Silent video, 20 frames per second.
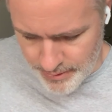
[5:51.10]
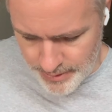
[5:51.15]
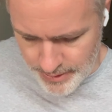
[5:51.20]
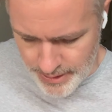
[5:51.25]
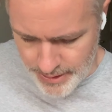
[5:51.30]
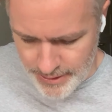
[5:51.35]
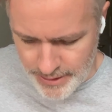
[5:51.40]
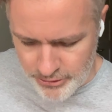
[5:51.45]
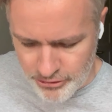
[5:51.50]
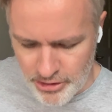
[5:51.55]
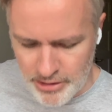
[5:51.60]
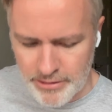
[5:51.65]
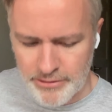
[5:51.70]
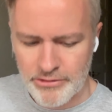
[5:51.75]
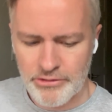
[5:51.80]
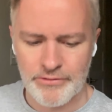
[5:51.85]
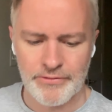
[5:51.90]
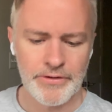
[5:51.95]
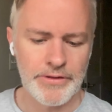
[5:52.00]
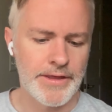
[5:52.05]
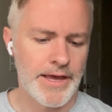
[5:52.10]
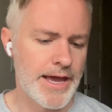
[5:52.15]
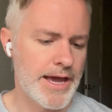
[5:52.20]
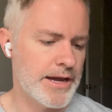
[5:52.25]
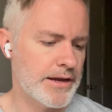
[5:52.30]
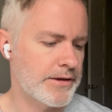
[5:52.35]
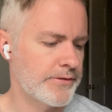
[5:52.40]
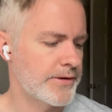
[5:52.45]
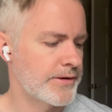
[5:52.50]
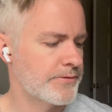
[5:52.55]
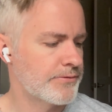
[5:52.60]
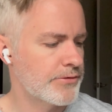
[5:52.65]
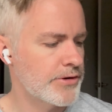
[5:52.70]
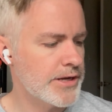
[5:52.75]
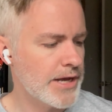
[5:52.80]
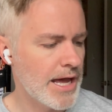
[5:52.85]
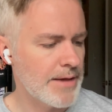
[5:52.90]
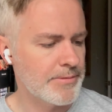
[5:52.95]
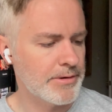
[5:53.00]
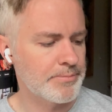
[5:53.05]
and then just for the heck of it, free
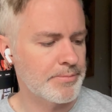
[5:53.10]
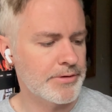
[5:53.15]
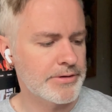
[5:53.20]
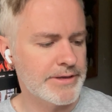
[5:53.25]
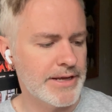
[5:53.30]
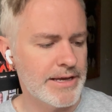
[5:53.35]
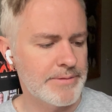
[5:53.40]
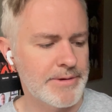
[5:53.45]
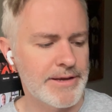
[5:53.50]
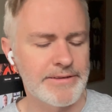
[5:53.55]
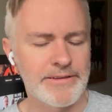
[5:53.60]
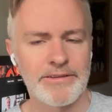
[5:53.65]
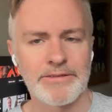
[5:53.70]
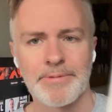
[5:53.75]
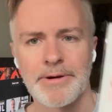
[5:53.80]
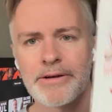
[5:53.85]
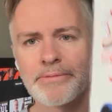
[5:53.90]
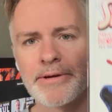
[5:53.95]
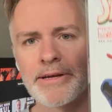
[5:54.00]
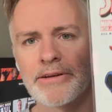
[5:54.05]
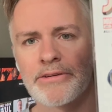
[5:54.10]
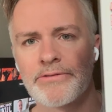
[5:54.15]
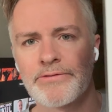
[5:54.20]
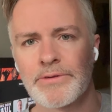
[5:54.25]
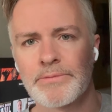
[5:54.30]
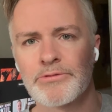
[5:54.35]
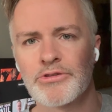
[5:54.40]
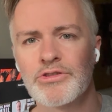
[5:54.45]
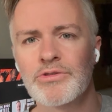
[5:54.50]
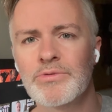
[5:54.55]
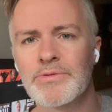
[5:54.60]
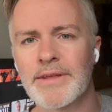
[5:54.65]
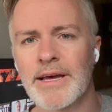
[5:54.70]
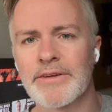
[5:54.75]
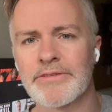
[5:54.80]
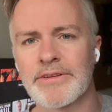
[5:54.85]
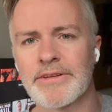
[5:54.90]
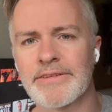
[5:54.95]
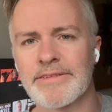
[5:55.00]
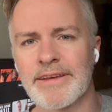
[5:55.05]
comic book day Amazing Spider-Man from
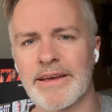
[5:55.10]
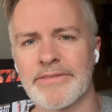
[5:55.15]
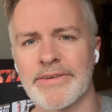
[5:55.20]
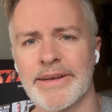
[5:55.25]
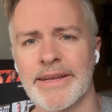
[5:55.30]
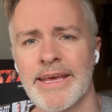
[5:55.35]
2007.